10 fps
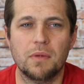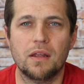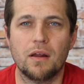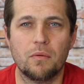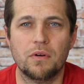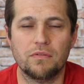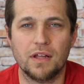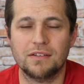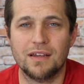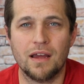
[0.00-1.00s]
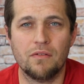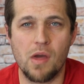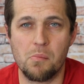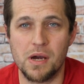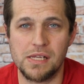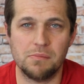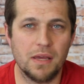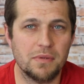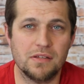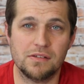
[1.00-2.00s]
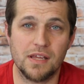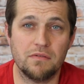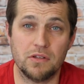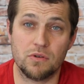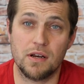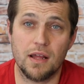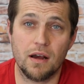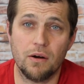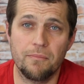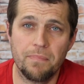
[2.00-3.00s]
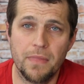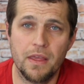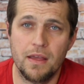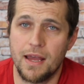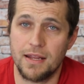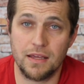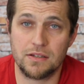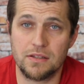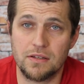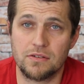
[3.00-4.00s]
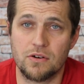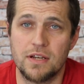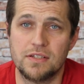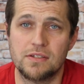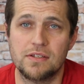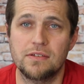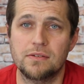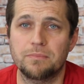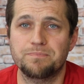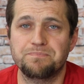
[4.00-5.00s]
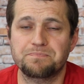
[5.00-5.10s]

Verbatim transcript: man, I would have liked to have that money maybe in savings right now, heading into this crazy season.